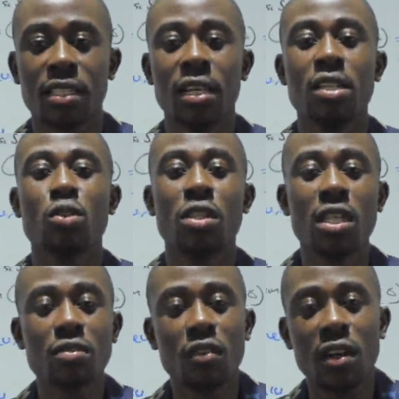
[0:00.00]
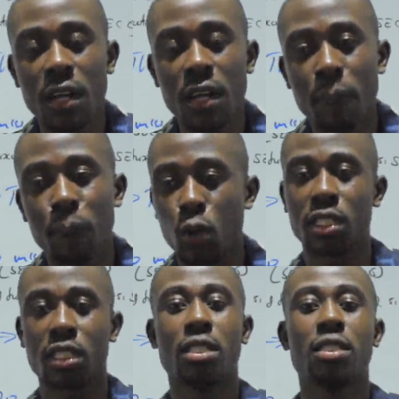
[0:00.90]
So it is very
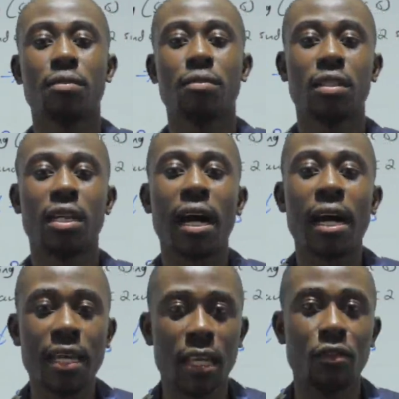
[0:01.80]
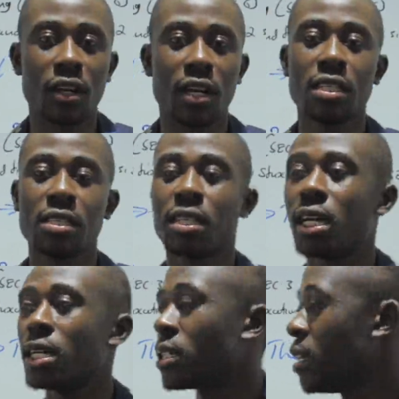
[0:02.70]
important. I advise
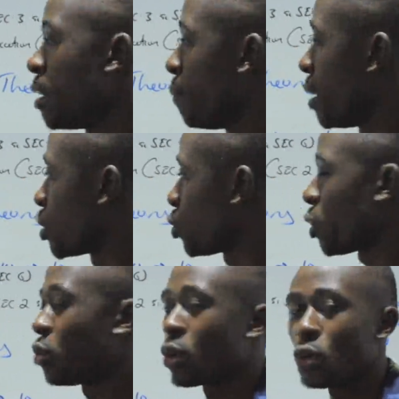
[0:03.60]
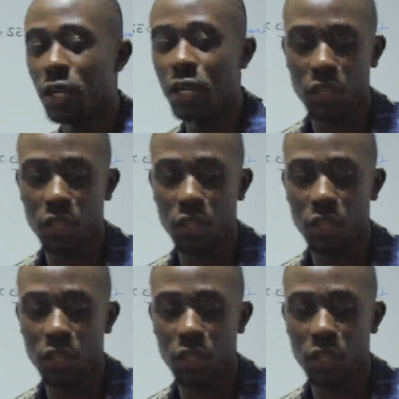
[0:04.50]
that make sure you are good in